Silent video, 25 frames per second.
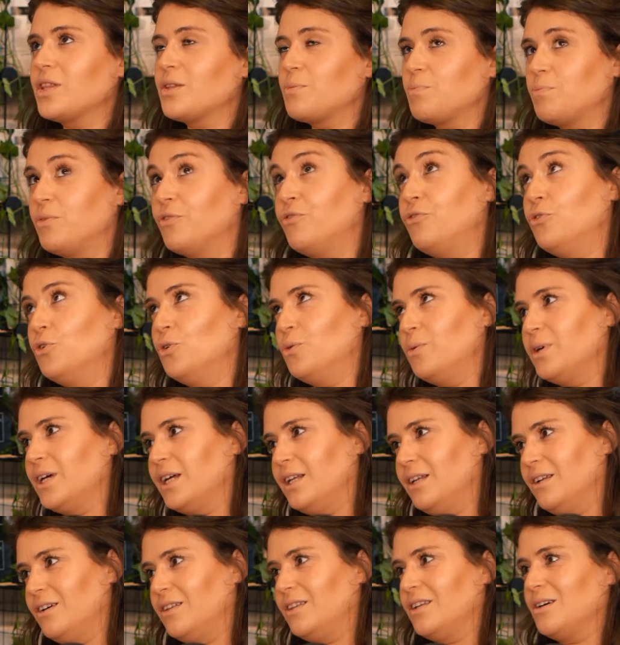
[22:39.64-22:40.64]
before we
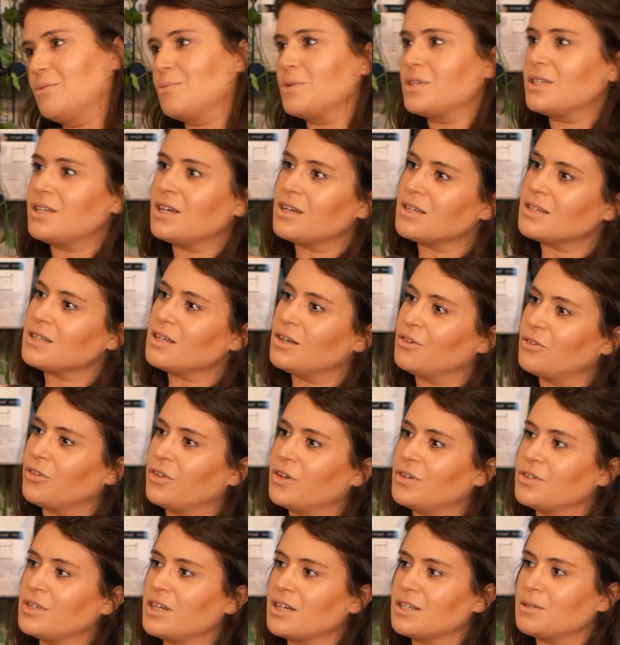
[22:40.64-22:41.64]
unlearn that, we set ourselves
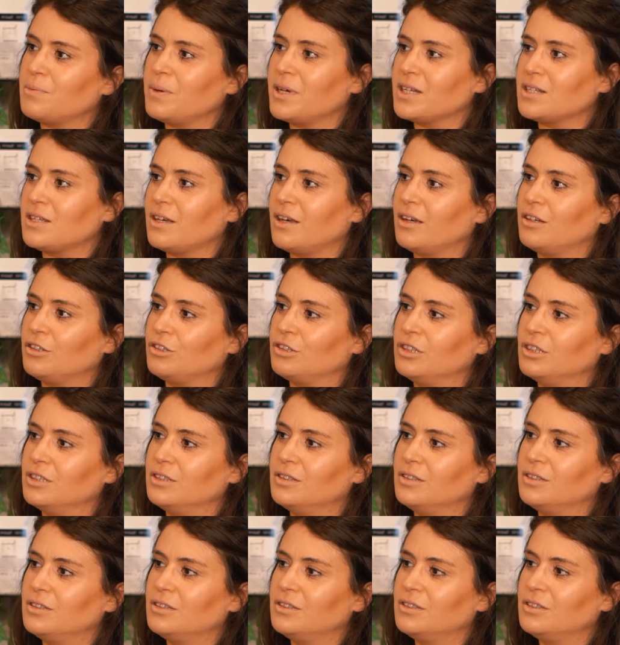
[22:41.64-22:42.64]
those
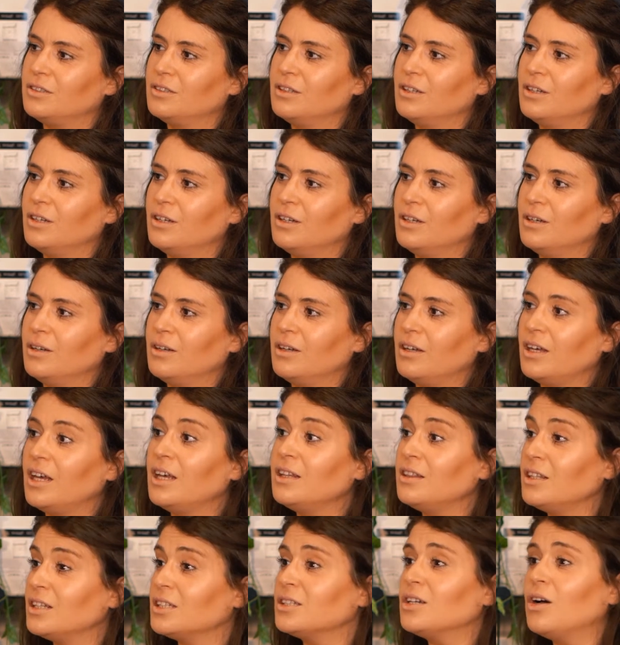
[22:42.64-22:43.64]
expectations.
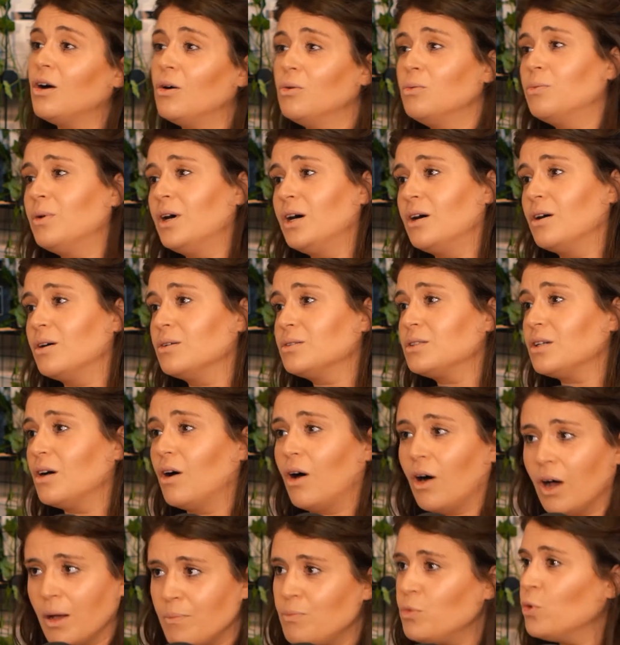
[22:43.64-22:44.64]
In this whole world,
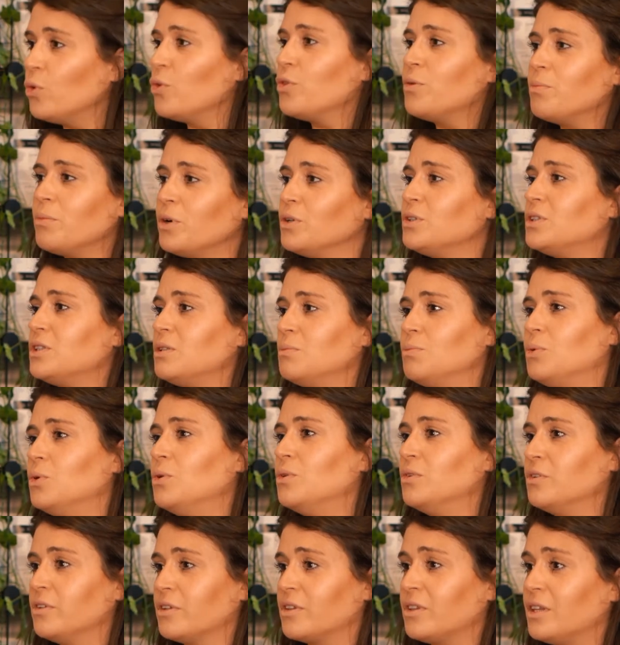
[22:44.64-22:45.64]
I'm not the most
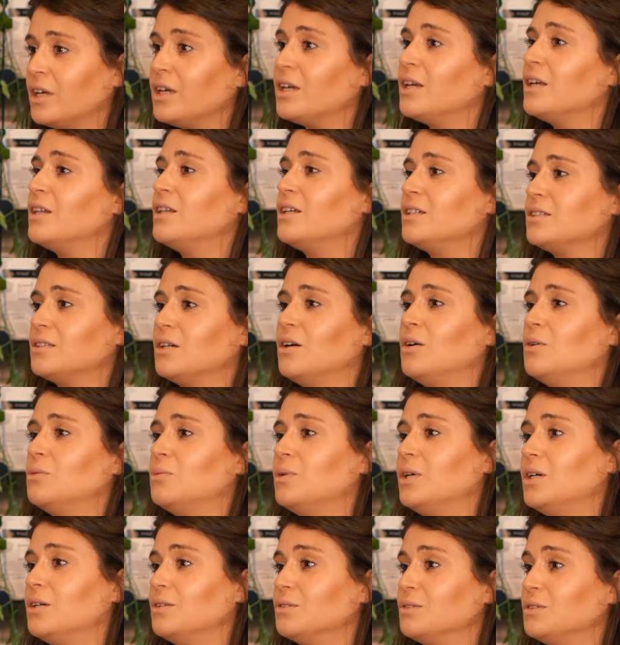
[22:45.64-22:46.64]
important thing in this whole
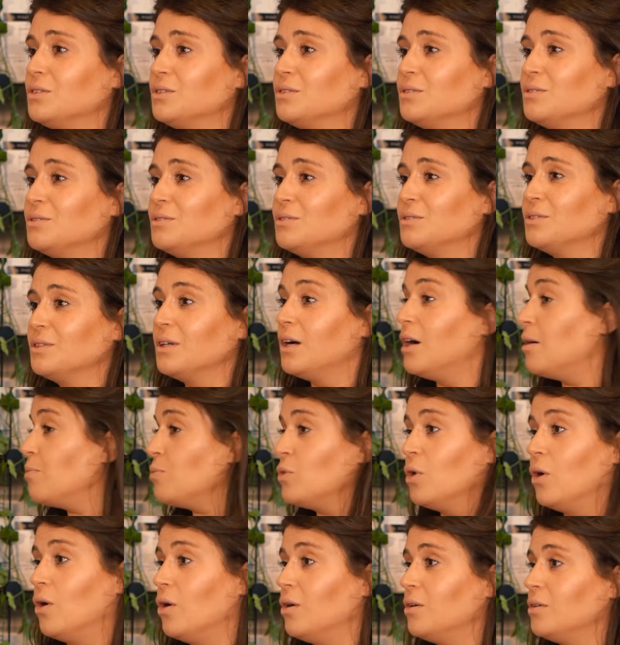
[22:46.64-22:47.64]
world. I'm
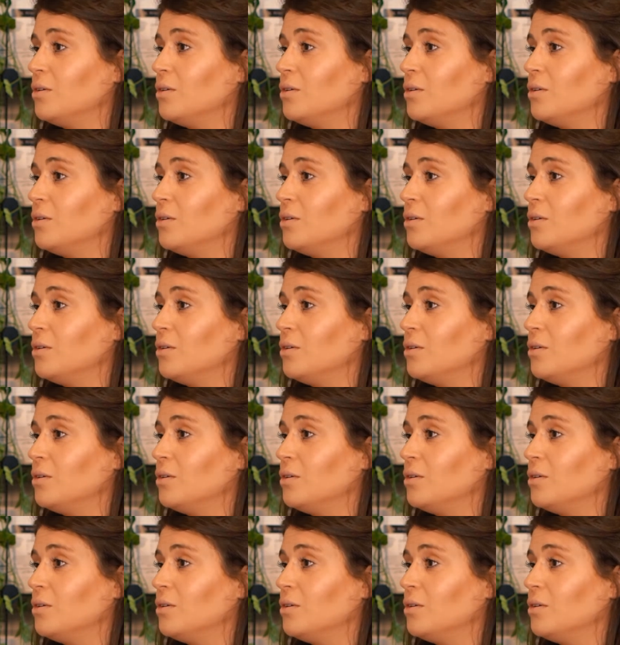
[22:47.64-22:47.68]
not.